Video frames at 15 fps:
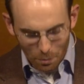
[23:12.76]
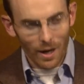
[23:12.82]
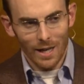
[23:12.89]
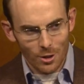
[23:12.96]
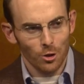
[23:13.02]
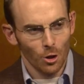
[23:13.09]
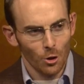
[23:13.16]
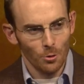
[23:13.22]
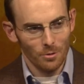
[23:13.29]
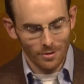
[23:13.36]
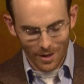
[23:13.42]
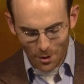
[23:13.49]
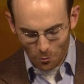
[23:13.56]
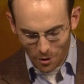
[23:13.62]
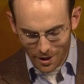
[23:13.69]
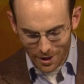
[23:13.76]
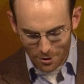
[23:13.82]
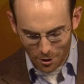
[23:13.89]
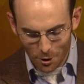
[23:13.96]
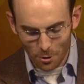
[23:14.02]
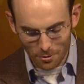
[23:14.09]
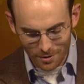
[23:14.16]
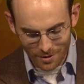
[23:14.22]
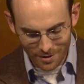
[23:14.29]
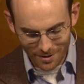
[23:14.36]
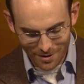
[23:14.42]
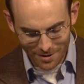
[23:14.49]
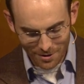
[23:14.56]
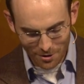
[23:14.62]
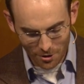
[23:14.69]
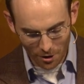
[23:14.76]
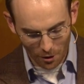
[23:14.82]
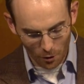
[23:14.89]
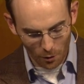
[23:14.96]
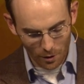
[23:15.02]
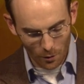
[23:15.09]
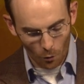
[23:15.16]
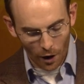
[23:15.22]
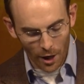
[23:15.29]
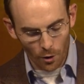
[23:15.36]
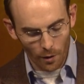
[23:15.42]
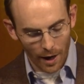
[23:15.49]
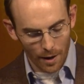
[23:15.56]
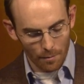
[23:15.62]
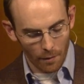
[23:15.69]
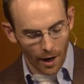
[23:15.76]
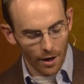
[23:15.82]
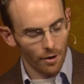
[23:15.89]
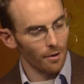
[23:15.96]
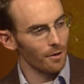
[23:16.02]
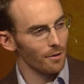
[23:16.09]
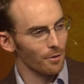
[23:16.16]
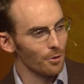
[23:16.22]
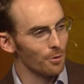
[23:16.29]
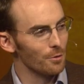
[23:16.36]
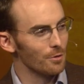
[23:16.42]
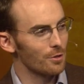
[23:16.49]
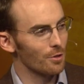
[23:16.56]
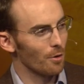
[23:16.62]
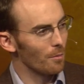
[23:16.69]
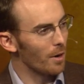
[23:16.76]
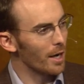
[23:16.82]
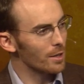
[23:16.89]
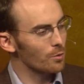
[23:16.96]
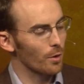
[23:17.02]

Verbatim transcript: but it's Lune. It really is Lune. So, why do I admire Lune so much?